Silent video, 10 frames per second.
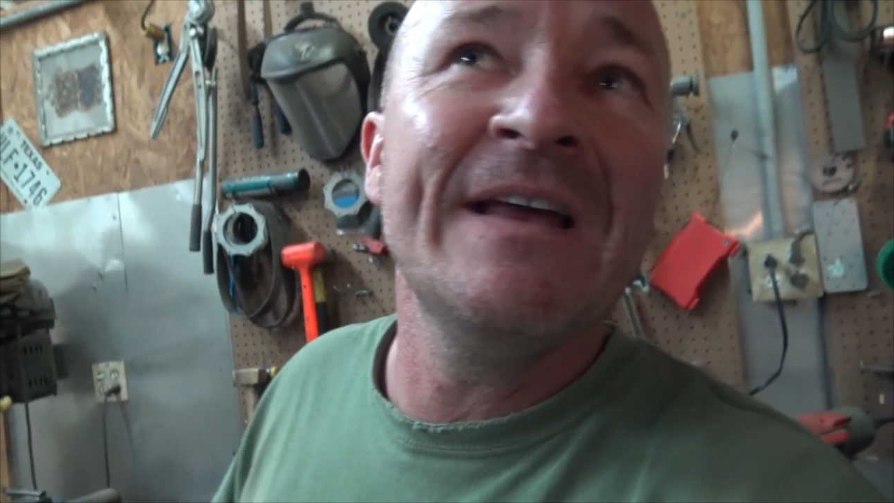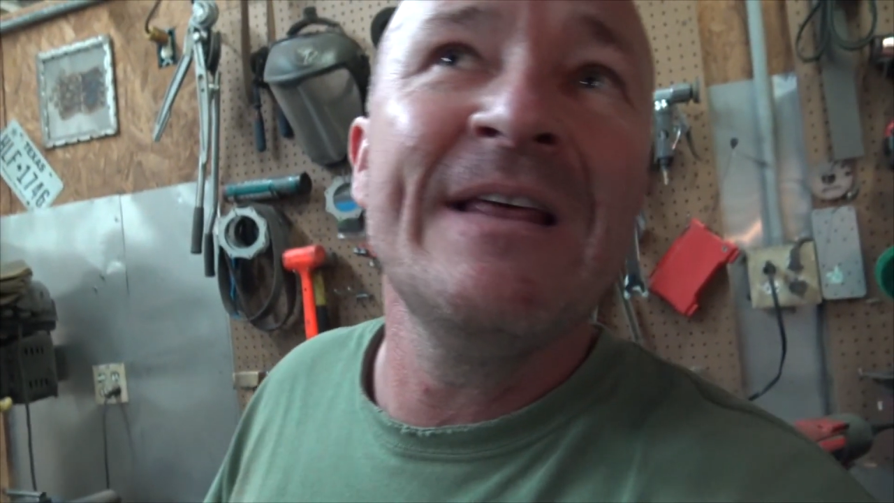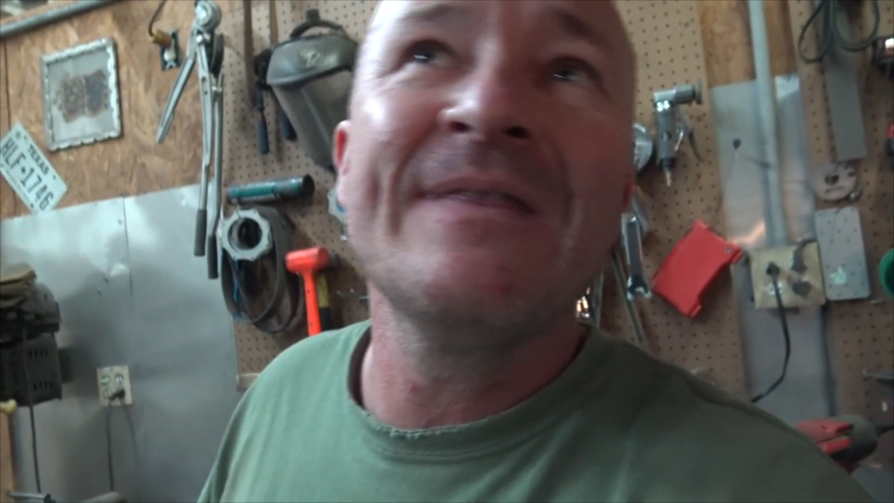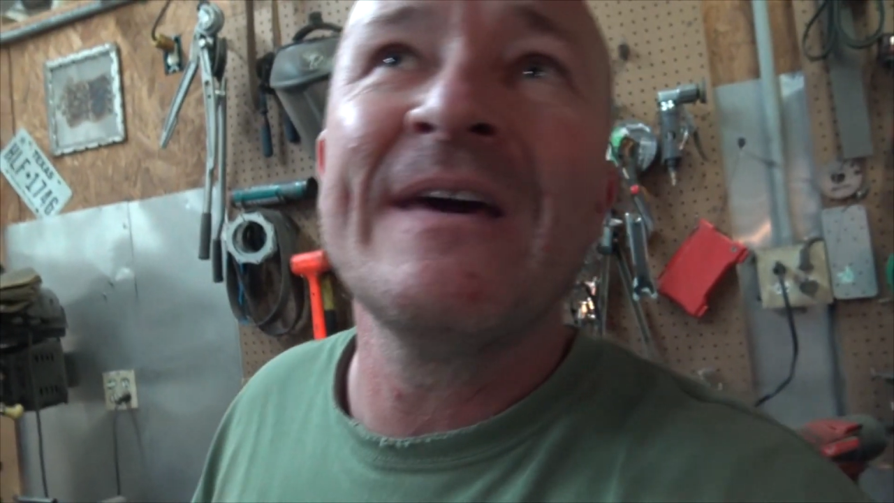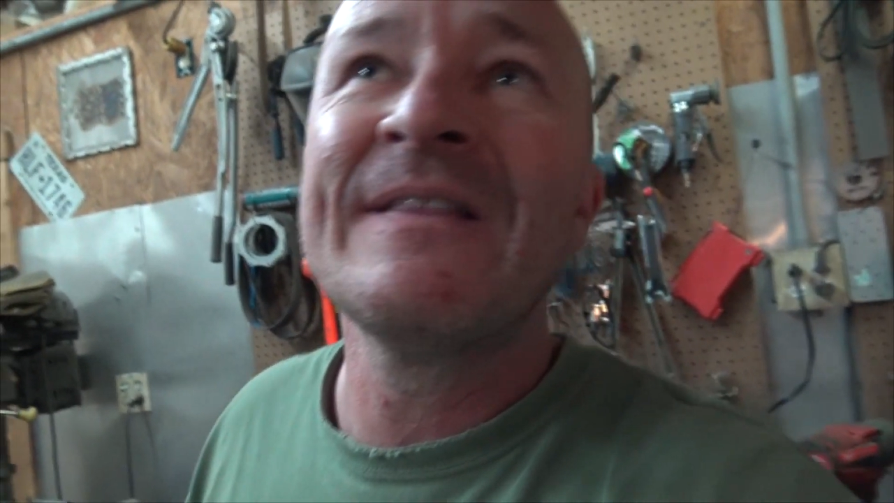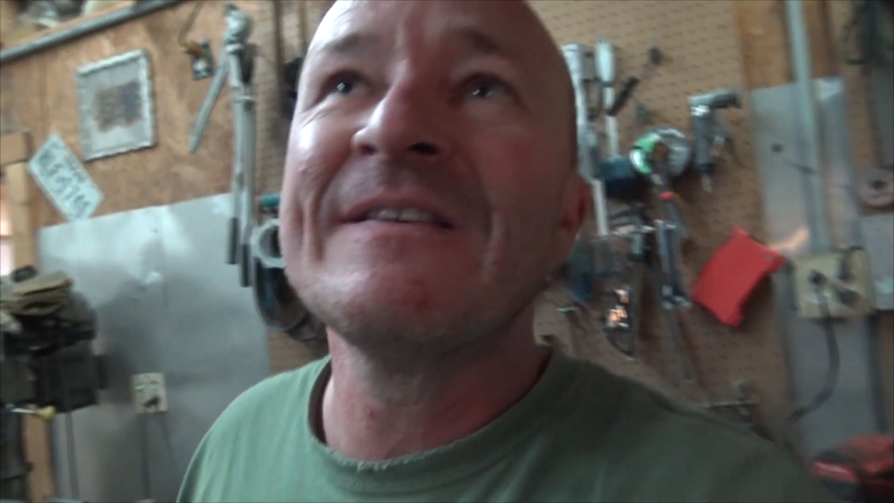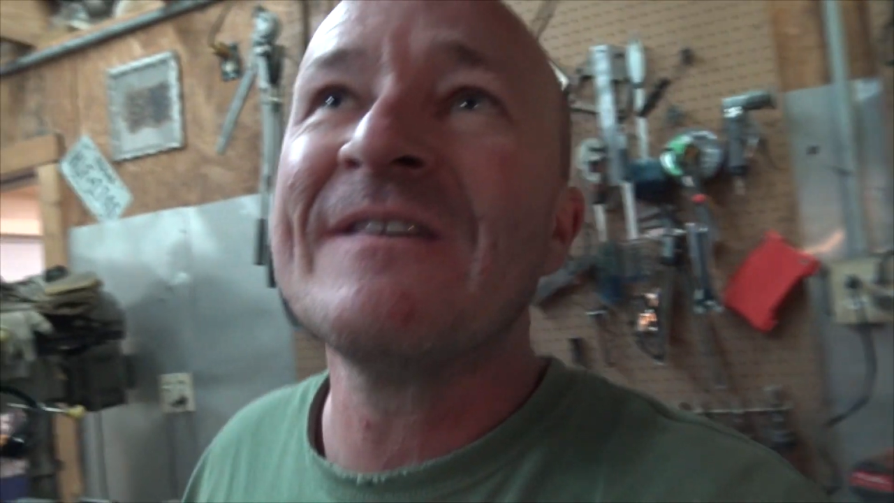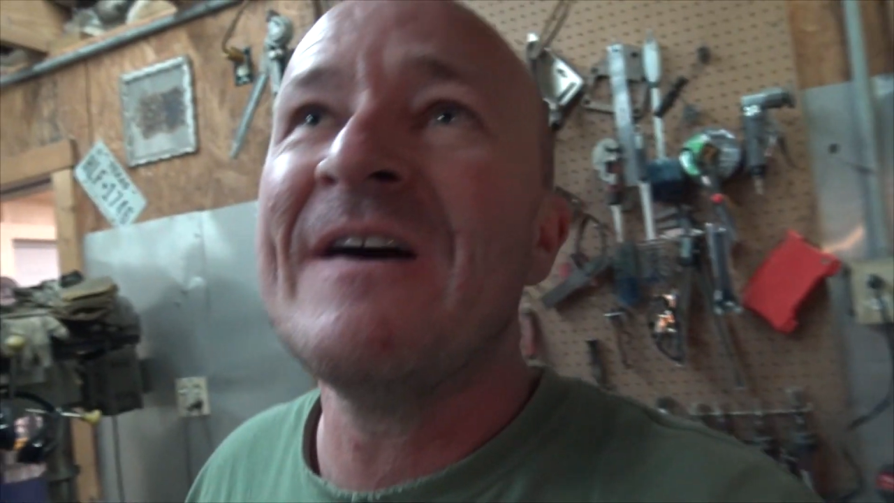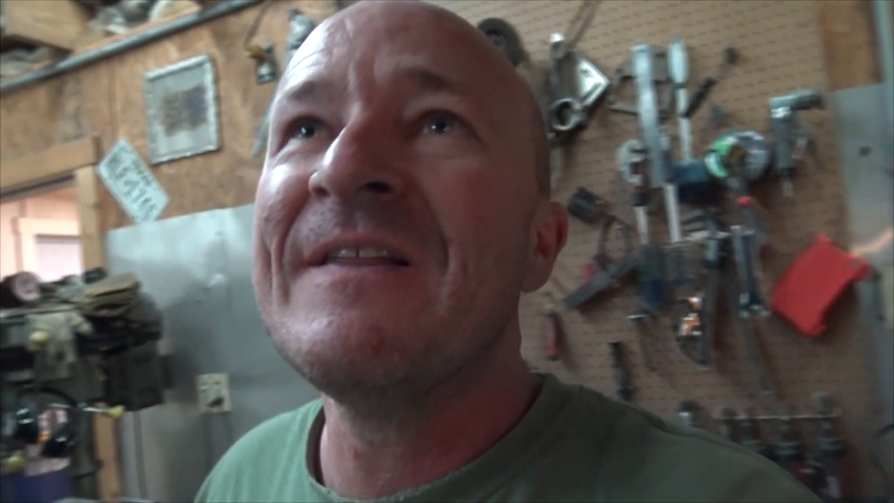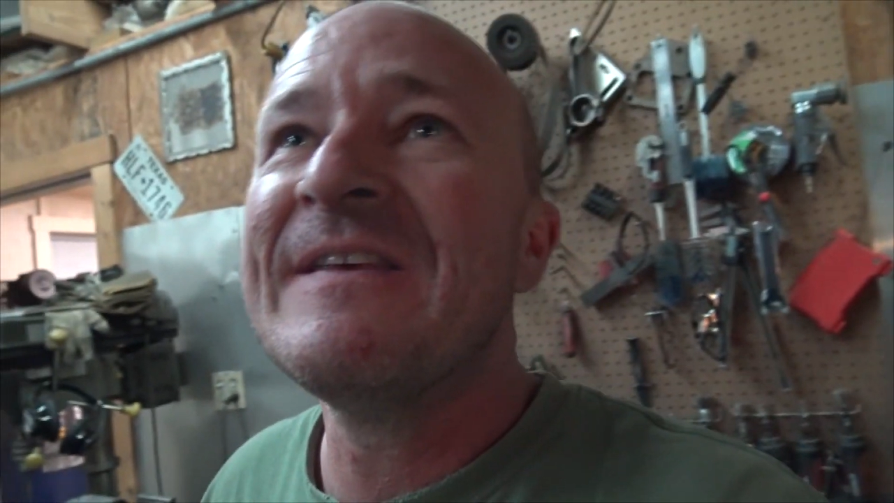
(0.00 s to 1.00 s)
anything that's
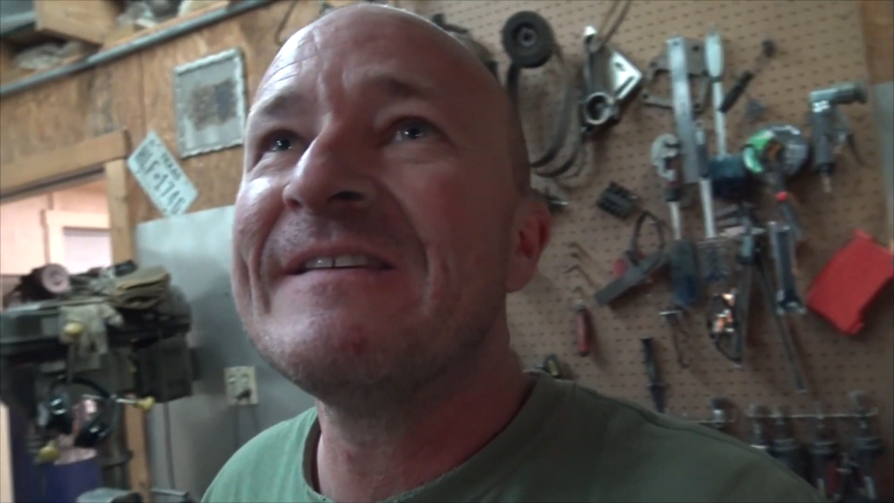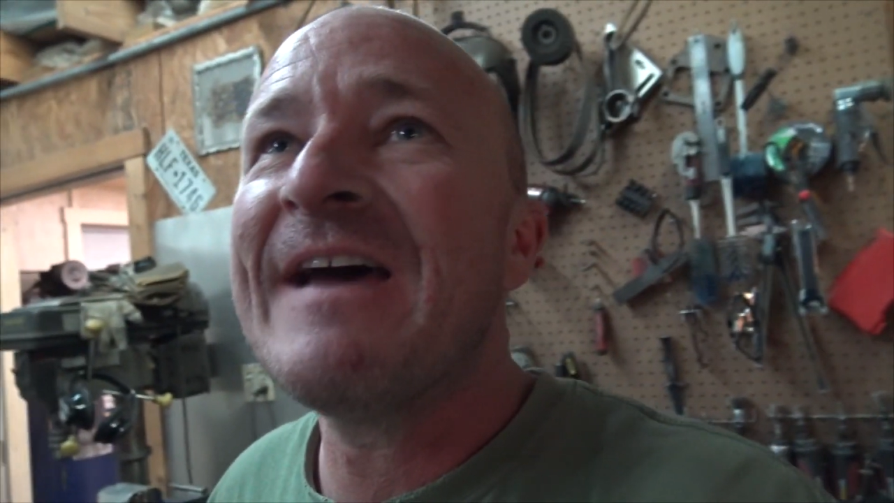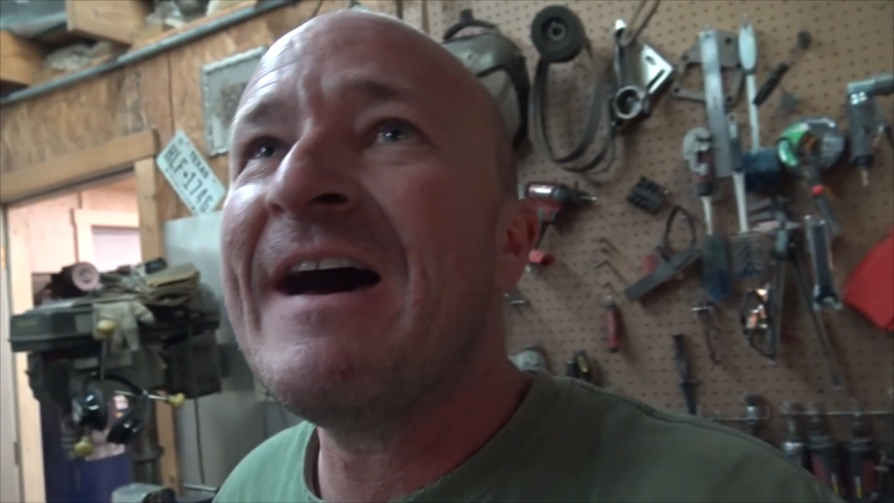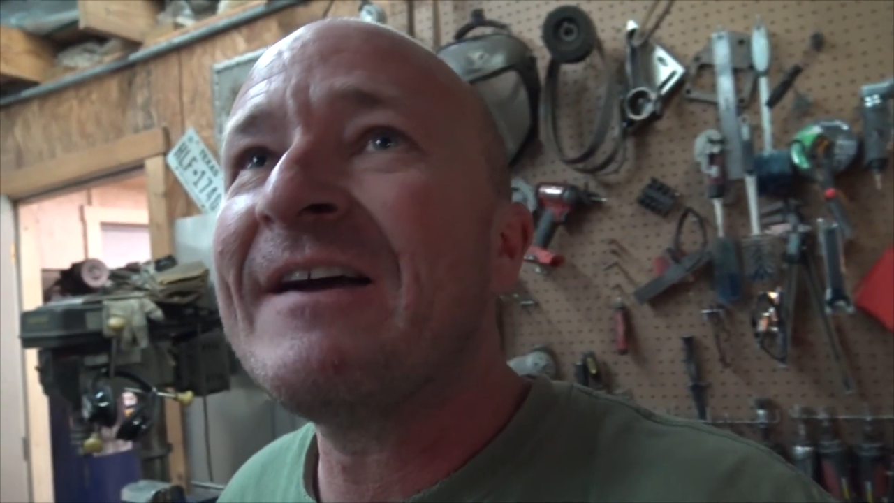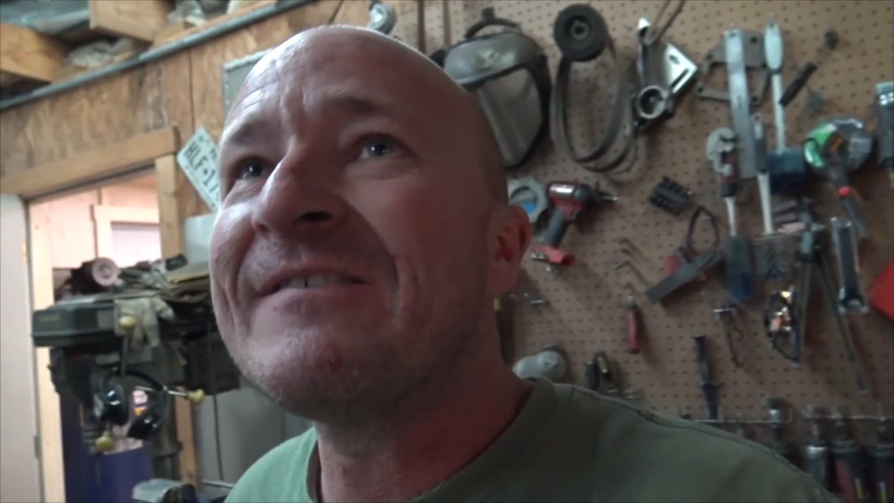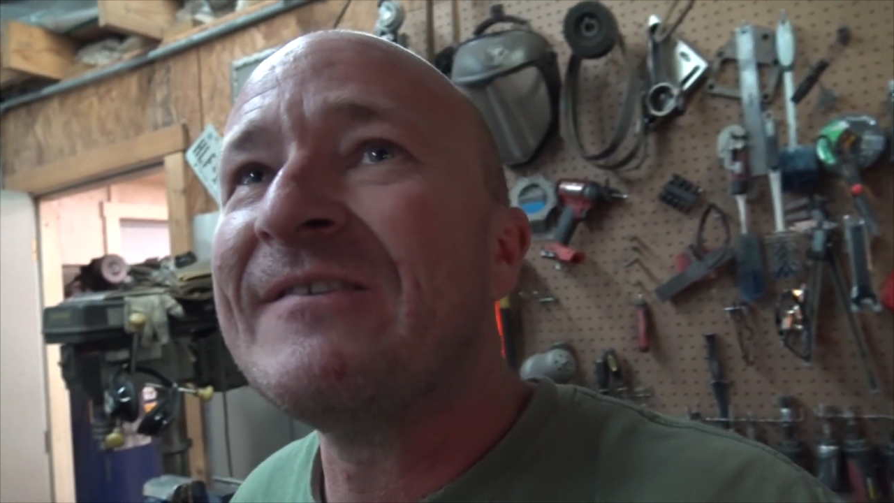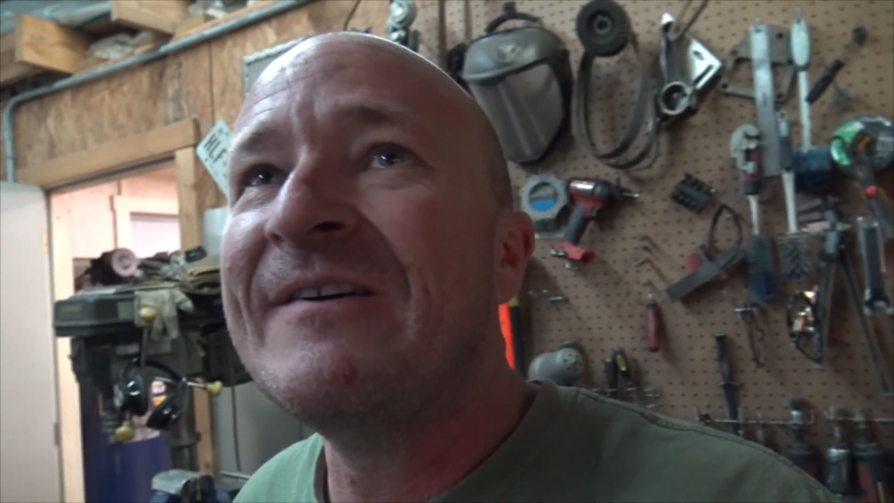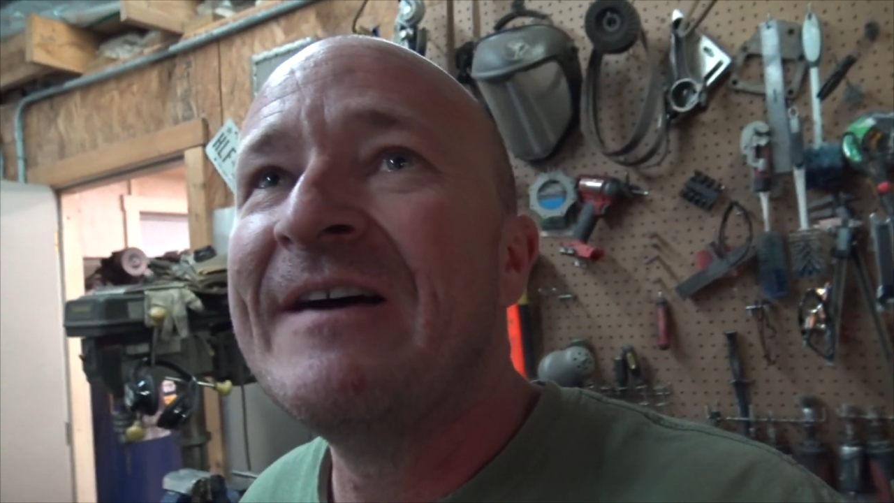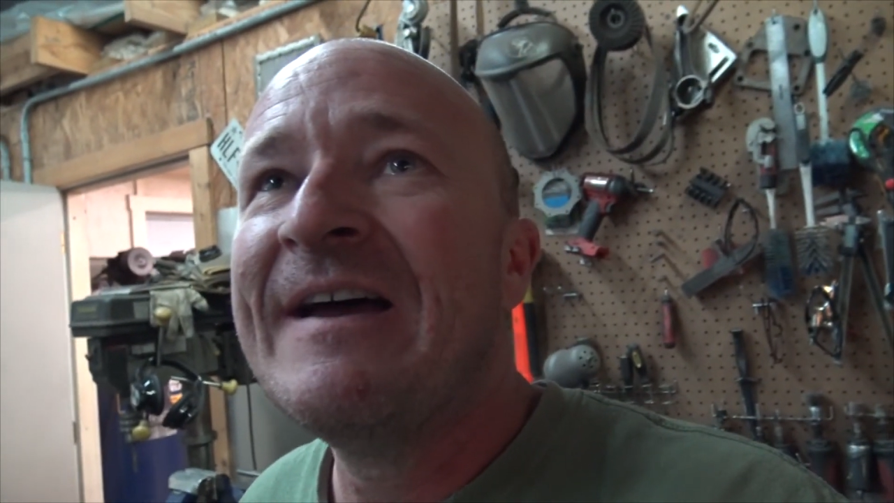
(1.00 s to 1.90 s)
on this axle,